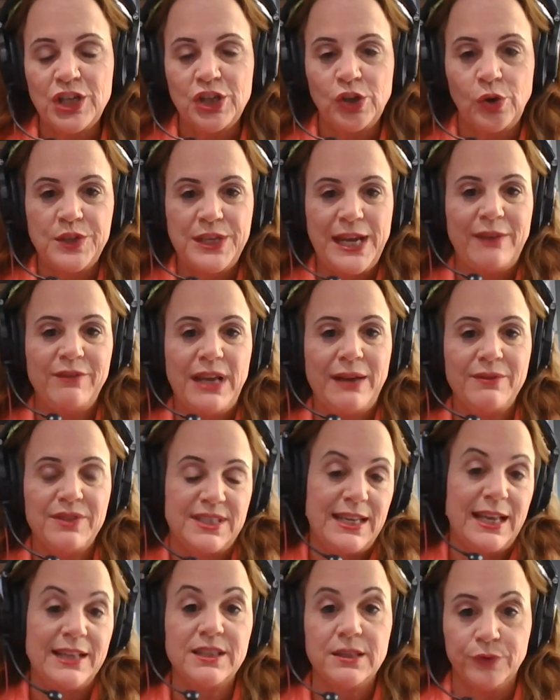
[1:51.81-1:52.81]
You always have to have a
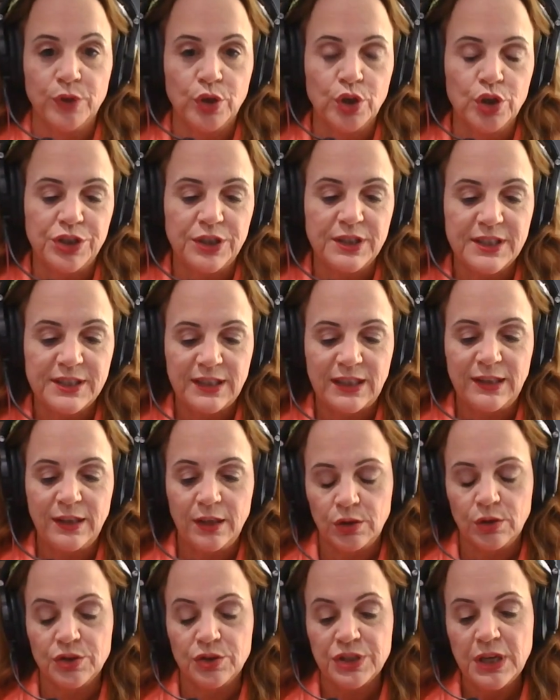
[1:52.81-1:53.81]
sense of urgency that
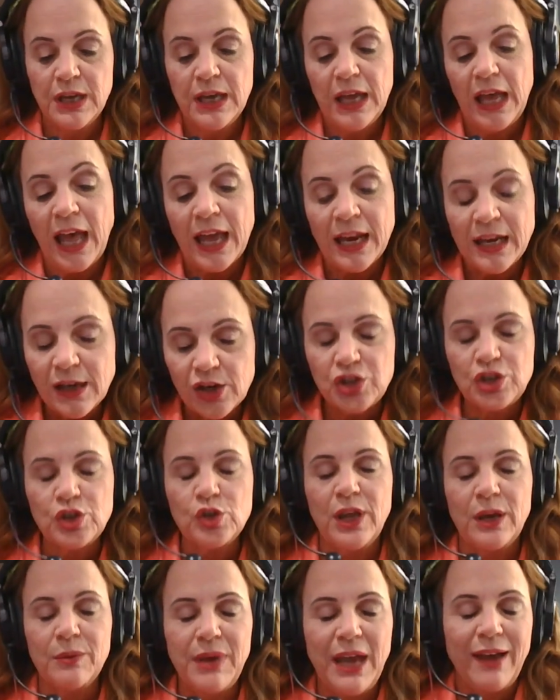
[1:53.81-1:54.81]
there's an issue
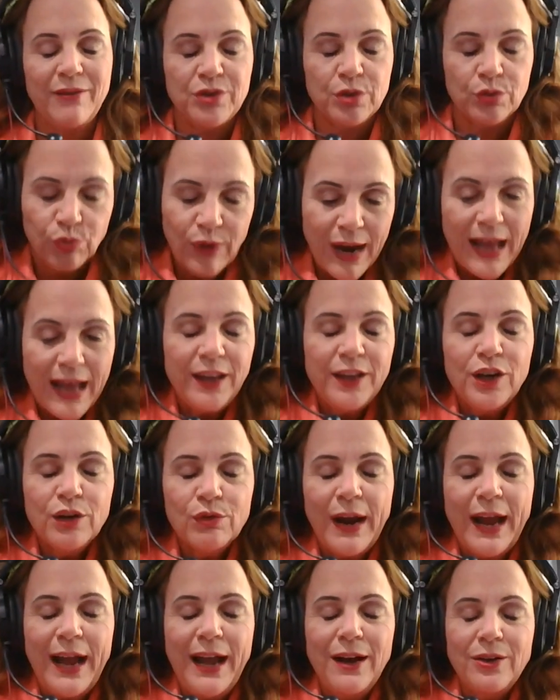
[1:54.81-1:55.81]
that we have to rally
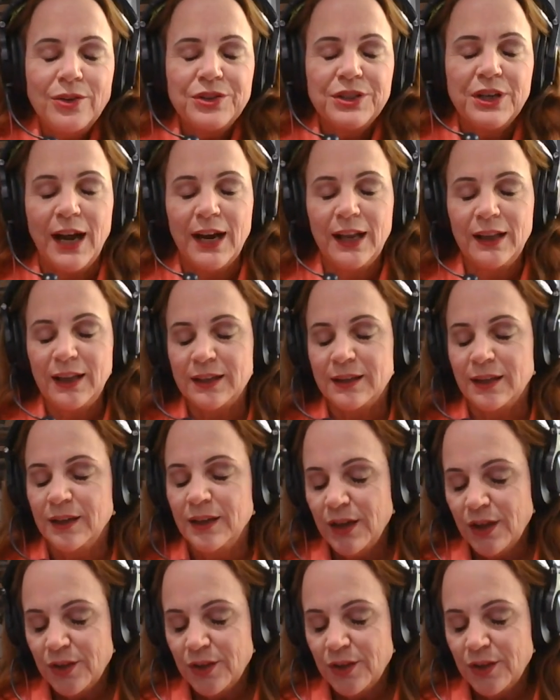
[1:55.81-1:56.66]
around, kind of like the,